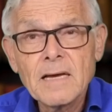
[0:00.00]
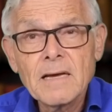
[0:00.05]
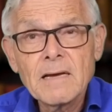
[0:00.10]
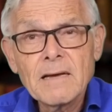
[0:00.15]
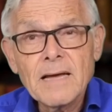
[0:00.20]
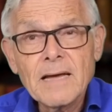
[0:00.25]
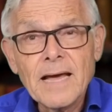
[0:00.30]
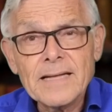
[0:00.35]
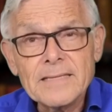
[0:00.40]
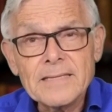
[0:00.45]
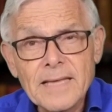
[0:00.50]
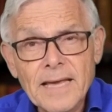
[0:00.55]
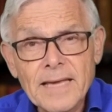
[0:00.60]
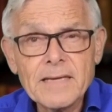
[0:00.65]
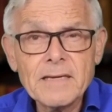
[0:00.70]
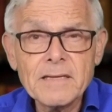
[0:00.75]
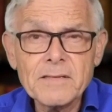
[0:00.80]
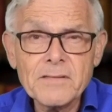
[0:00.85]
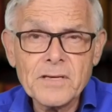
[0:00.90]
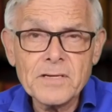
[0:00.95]
had
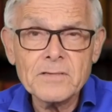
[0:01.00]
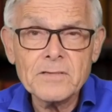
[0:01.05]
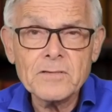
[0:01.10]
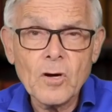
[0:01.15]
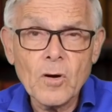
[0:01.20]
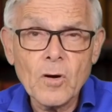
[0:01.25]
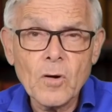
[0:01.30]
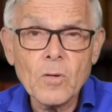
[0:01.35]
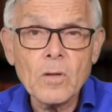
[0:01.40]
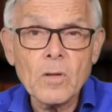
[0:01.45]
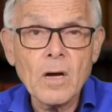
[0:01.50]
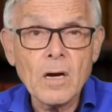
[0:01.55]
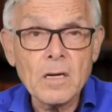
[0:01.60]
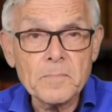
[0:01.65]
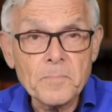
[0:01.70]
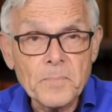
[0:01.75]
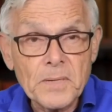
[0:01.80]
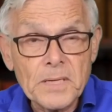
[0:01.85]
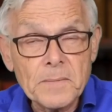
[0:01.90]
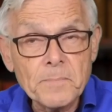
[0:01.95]
taken their toll
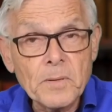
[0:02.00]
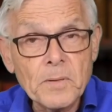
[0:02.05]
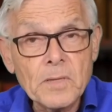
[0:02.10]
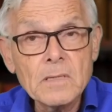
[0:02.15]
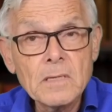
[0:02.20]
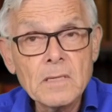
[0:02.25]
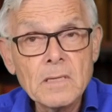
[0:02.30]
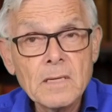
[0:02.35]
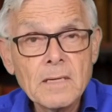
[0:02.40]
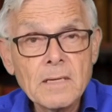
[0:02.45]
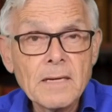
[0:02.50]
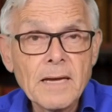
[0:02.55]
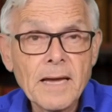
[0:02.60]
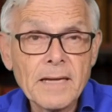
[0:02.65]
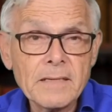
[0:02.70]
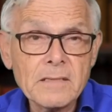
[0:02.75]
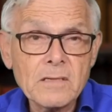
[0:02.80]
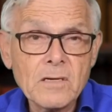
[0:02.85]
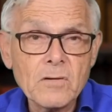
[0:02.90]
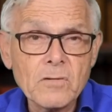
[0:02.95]
on people
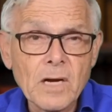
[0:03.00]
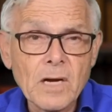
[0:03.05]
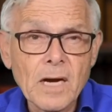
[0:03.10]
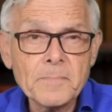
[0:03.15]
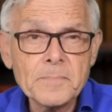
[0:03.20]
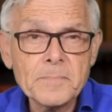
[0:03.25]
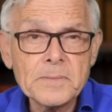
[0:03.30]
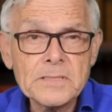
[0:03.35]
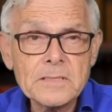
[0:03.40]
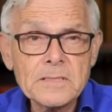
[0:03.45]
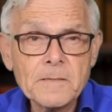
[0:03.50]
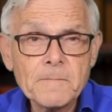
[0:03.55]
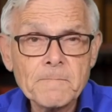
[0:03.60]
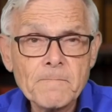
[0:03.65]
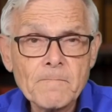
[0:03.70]
and crops.